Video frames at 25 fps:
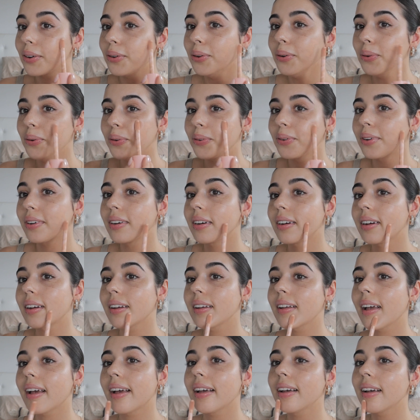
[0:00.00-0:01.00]
Ooh,
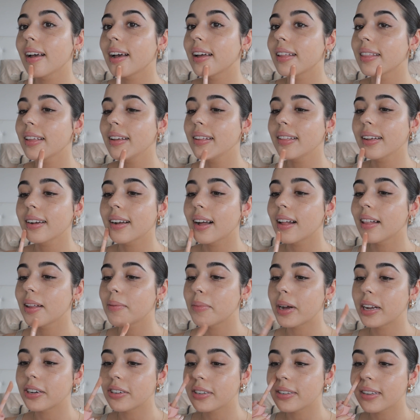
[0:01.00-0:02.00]
okay. I think the color
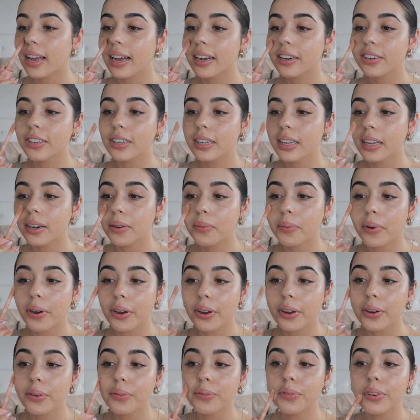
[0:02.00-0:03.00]
match is actually going to
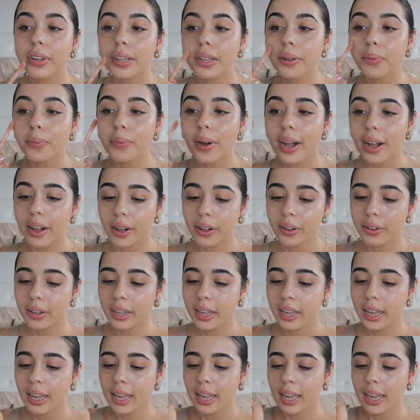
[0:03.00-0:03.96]
work really well.